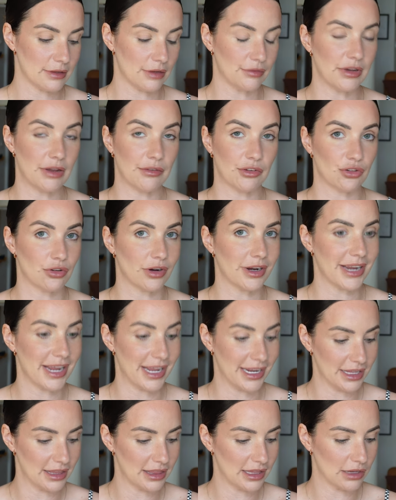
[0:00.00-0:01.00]
I've never tried
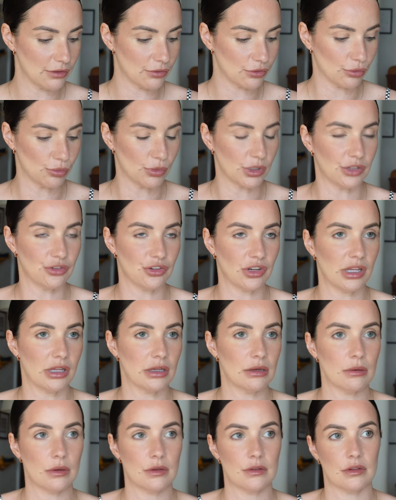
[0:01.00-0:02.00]
anything from
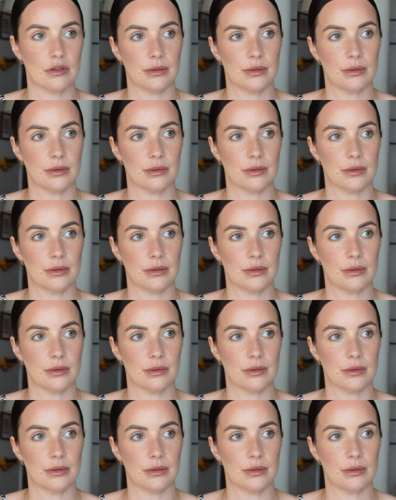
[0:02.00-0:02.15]
Kajal,